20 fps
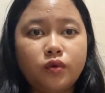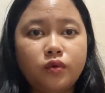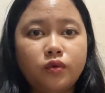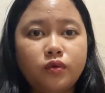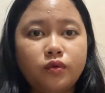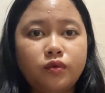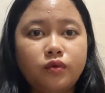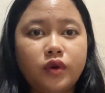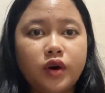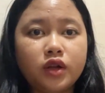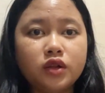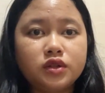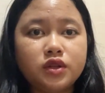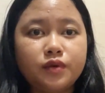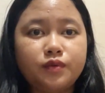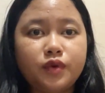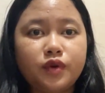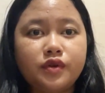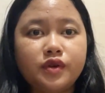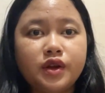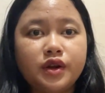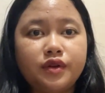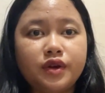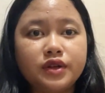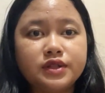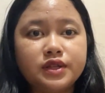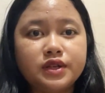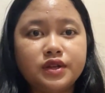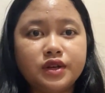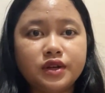while temporary
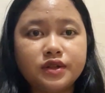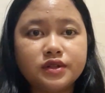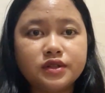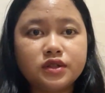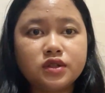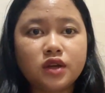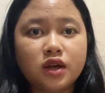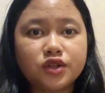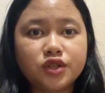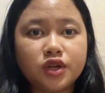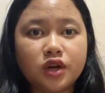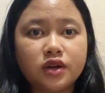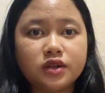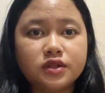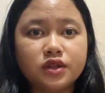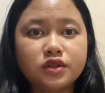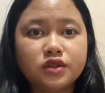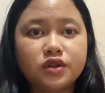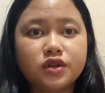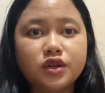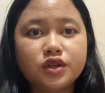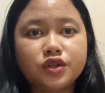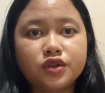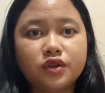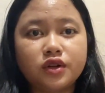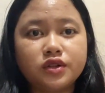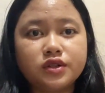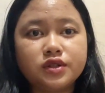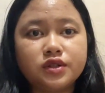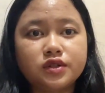residents such as
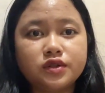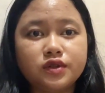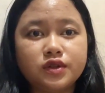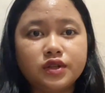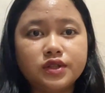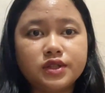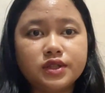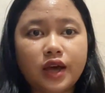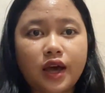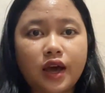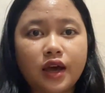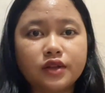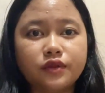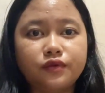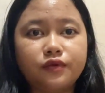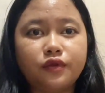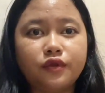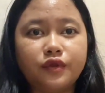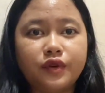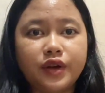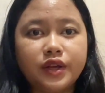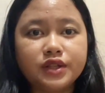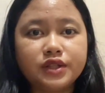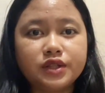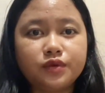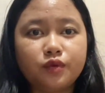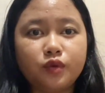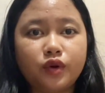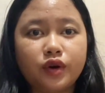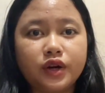international students and foreign
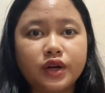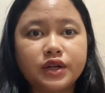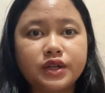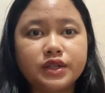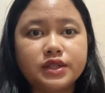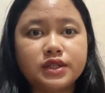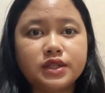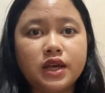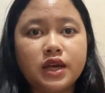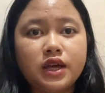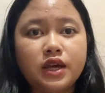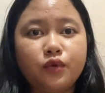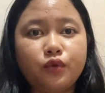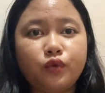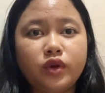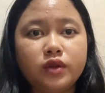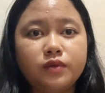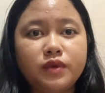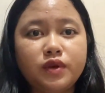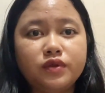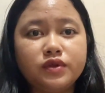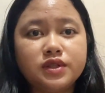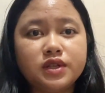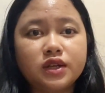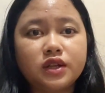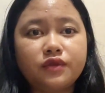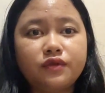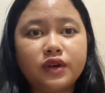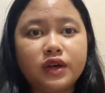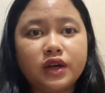workers will be
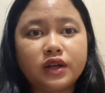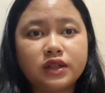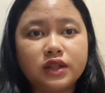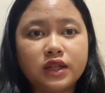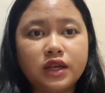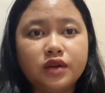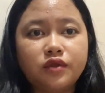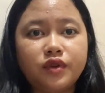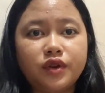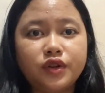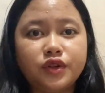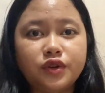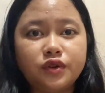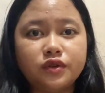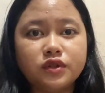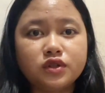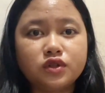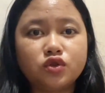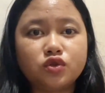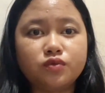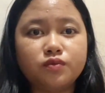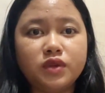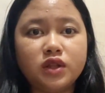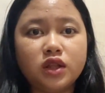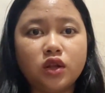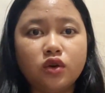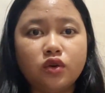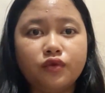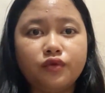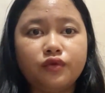significantly reduced to
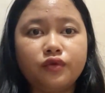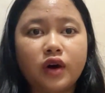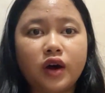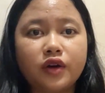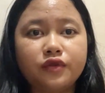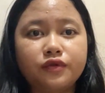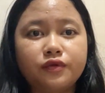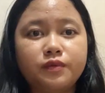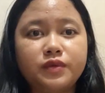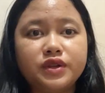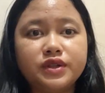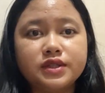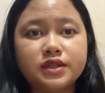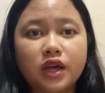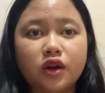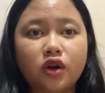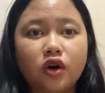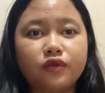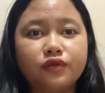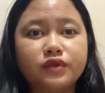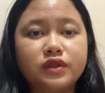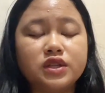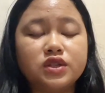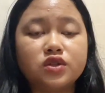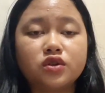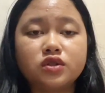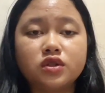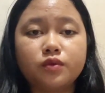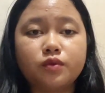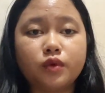below 5% of the
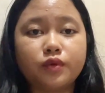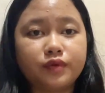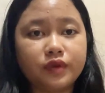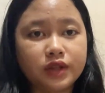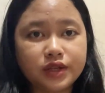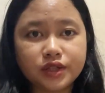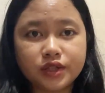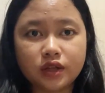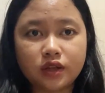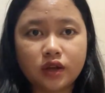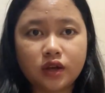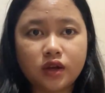total population.